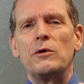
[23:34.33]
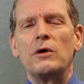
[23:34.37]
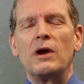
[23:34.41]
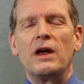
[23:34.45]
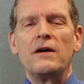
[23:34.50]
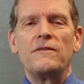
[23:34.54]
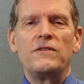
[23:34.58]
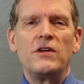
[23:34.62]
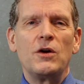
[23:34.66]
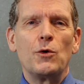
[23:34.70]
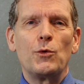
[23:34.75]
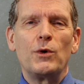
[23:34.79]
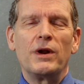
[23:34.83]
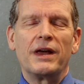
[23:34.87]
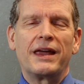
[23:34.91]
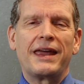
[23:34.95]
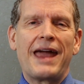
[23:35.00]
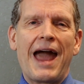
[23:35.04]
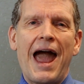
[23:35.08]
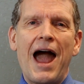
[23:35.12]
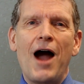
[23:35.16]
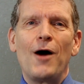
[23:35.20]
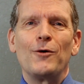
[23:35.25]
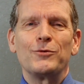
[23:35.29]
to
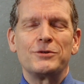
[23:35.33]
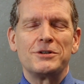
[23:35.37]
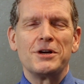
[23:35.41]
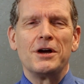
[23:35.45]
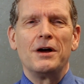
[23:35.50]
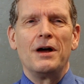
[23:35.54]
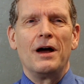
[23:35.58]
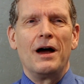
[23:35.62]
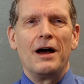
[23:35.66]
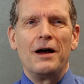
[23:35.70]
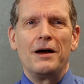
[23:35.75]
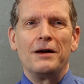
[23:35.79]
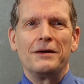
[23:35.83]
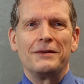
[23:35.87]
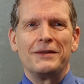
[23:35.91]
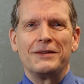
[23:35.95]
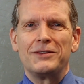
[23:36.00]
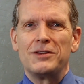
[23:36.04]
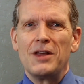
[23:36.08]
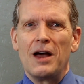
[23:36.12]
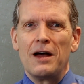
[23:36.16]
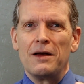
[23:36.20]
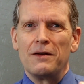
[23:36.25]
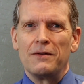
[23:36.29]
count
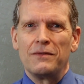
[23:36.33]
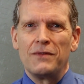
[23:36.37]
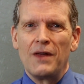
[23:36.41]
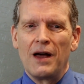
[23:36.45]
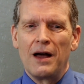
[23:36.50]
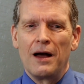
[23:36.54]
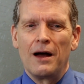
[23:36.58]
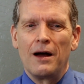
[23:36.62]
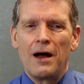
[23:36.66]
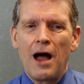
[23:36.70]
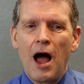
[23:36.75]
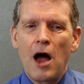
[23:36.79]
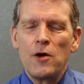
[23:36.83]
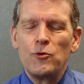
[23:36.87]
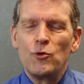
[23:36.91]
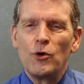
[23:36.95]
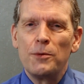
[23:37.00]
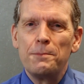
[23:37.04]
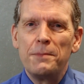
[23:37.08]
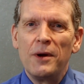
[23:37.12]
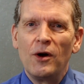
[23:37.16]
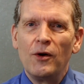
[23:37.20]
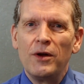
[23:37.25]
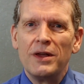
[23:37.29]

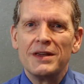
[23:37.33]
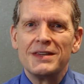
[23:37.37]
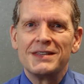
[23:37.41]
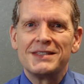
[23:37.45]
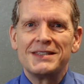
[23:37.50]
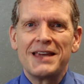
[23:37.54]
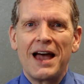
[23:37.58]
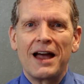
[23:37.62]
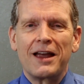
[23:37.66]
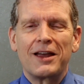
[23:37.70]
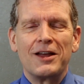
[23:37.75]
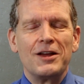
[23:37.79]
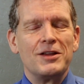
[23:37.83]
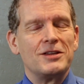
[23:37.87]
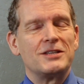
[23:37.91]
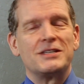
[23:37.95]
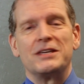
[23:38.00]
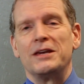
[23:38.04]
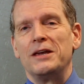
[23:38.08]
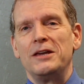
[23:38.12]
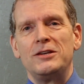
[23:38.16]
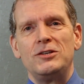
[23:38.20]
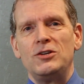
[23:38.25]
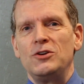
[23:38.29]
100 billion
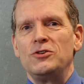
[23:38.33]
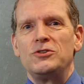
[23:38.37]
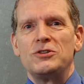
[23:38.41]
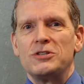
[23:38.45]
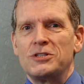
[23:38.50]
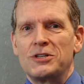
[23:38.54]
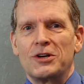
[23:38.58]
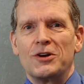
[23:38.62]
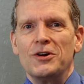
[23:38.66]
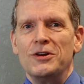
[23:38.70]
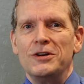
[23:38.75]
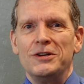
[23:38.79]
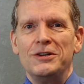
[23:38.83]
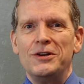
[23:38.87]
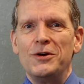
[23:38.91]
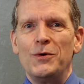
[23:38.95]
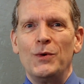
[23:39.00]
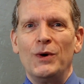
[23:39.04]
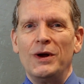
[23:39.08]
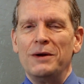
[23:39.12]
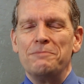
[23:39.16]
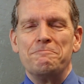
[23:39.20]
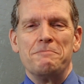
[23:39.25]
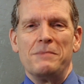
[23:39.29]
seconds, you just couldn't
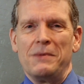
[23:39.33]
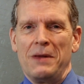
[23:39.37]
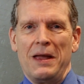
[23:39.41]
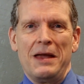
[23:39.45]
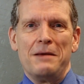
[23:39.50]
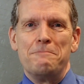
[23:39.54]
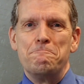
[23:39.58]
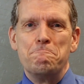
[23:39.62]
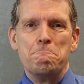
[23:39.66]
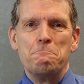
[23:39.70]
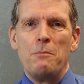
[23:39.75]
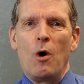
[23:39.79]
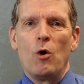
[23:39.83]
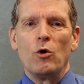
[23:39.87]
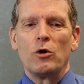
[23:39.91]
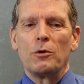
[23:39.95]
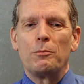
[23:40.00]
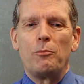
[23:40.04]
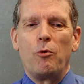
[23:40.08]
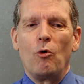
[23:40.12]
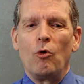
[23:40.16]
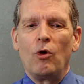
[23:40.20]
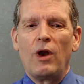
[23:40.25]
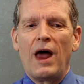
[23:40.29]
do it in
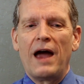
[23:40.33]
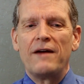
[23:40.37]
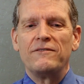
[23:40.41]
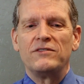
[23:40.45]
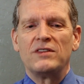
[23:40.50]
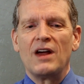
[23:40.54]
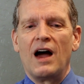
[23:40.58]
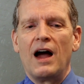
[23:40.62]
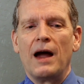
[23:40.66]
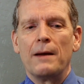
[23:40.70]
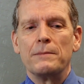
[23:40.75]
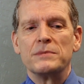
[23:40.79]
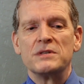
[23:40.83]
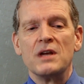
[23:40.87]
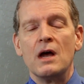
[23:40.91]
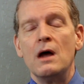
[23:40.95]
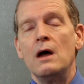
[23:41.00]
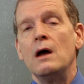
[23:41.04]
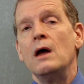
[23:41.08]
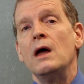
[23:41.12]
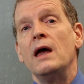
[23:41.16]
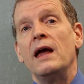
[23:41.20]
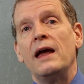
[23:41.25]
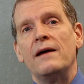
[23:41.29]
multiple lifetimes.
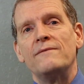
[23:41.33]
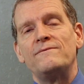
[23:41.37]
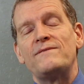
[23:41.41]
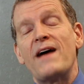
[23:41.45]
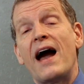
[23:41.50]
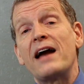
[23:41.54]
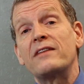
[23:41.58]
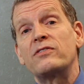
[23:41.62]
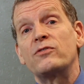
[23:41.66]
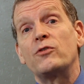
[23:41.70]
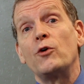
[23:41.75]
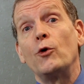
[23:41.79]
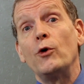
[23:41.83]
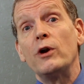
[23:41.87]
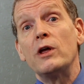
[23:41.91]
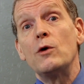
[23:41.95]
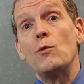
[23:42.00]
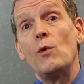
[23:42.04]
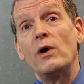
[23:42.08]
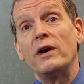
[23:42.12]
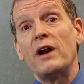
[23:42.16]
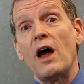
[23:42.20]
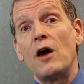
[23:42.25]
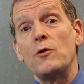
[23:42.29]
In fact,
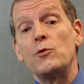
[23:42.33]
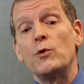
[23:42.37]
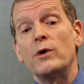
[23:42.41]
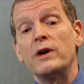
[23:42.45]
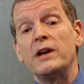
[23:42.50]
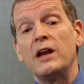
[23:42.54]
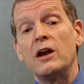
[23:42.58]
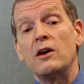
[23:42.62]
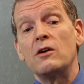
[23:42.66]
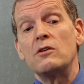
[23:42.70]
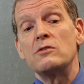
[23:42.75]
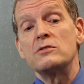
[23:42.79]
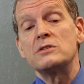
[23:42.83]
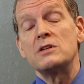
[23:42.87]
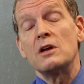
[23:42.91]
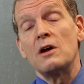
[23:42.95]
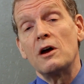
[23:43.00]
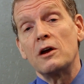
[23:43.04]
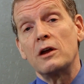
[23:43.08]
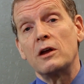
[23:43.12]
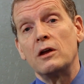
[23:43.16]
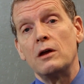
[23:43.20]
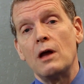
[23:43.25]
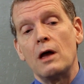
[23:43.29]
3,100 years
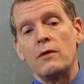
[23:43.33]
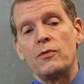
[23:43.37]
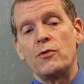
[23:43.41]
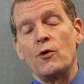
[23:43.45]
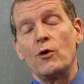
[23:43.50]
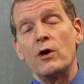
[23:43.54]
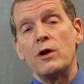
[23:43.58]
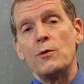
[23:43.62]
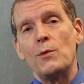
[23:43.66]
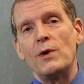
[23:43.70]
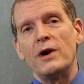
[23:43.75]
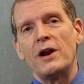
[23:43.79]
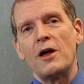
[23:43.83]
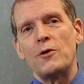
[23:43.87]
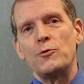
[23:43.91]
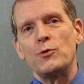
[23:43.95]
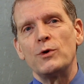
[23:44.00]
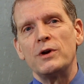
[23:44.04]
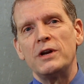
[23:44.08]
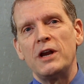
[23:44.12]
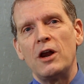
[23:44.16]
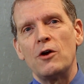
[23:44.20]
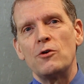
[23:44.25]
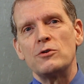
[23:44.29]

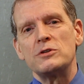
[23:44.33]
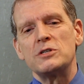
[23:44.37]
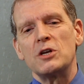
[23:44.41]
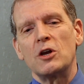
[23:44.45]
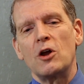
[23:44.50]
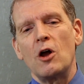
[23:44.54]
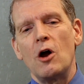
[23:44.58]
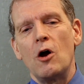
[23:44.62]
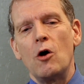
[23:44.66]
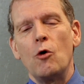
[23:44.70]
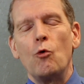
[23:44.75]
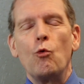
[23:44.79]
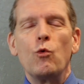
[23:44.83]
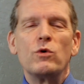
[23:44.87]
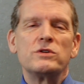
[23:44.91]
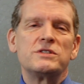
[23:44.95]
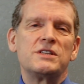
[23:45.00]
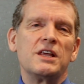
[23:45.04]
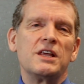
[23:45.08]
ago was